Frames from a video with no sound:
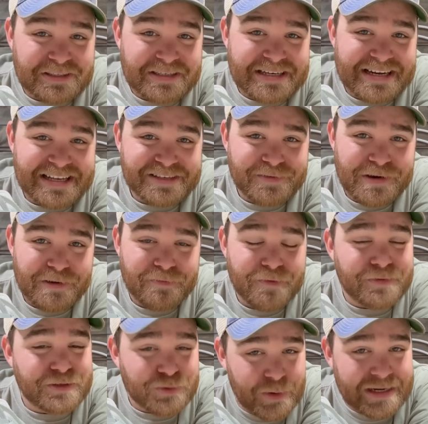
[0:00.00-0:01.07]
today's video. If you've
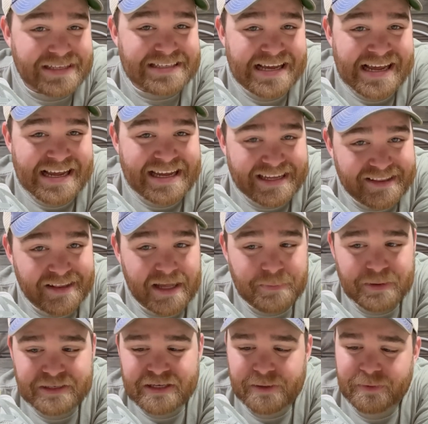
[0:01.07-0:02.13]
enjoyed it, hit the like
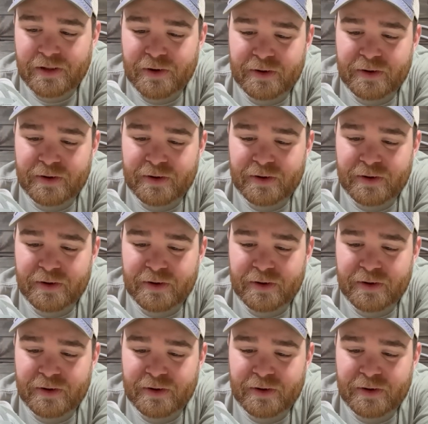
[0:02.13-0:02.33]
button down below.